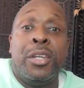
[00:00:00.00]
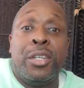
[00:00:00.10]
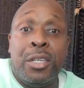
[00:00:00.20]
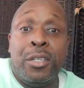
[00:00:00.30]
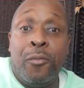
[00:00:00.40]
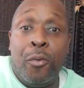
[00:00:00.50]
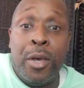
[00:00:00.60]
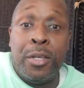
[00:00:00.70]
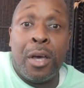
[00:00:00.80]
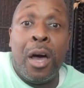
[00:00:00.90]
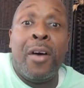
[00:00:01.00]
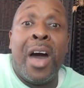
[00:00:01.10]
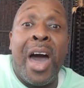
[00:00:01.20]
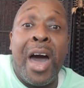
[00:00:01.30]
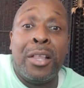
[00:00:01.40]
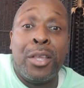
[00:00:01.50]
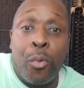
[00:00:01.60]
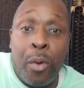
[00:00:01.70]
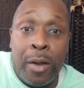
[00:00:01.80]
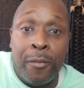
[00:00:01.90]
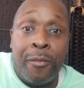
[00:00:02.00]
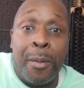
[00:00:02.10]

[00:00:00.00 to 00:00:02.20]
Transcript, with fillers: She's the voice of Harley Quinn